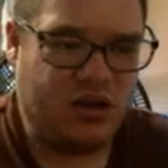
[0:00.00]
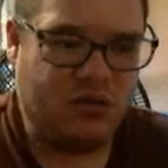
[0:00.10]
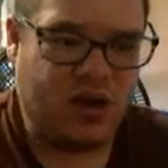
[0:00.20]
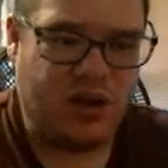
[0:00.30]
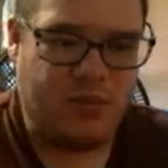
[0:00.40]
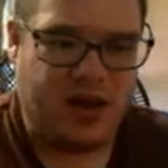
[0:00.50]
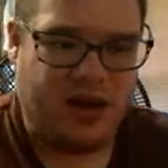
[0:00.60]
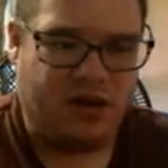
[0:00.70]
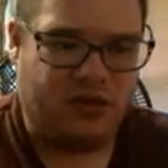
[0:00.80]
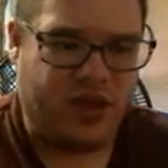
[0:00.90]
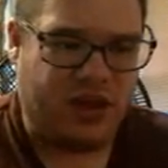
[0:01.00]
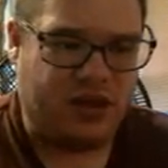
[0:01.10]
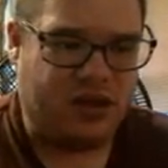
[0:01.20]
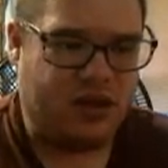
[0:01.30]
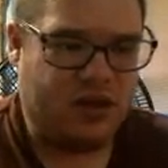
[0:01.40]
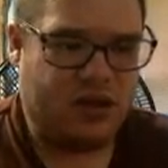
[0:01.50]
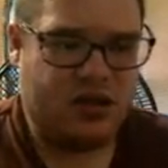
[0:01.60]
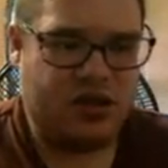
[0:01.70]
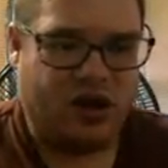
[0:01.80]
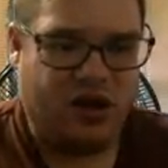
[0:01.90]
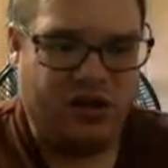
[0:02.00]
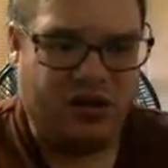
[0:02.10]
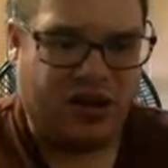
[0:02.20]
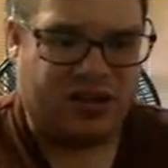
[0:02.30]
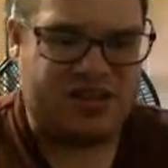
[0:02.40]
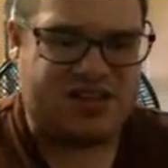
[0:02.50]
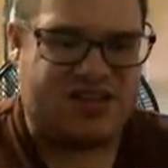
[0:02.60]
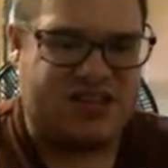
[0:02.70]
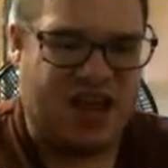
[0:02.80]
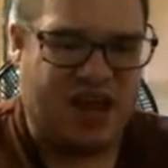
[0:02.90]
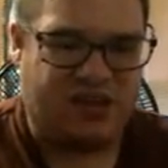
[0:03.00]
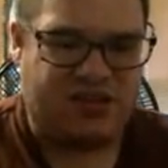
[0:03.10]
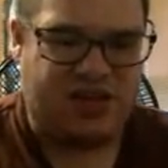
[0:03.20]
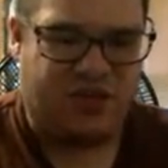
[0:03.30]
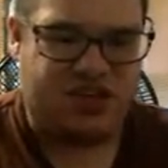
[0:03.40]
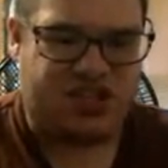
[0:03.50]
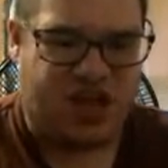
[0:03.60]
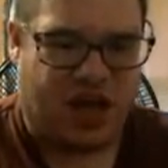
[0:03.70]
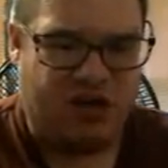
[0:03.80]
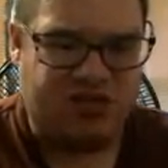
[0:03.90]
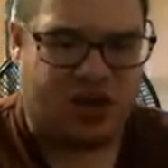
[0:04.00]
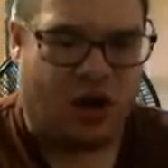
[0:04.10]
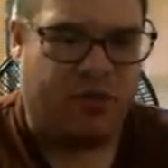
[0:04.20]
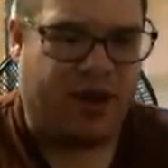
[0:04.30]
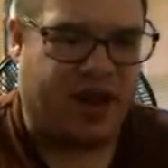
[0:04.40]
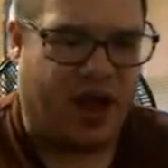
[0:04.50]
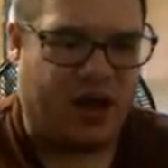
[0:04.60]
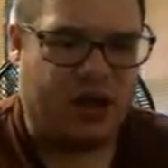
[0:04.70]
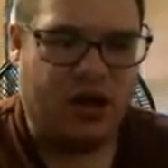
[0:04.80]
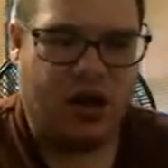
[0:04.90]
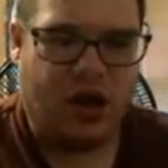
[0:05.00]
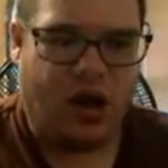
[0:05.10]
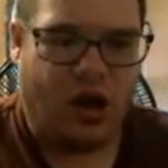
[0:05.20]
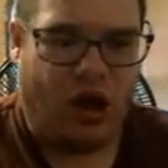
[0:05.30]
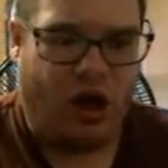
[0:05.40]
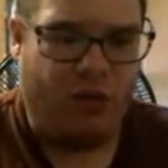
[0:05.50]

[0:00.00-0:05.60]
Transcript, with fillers: wait a minute, I don't think... Are you like the si different shadows? Oh my god. Oh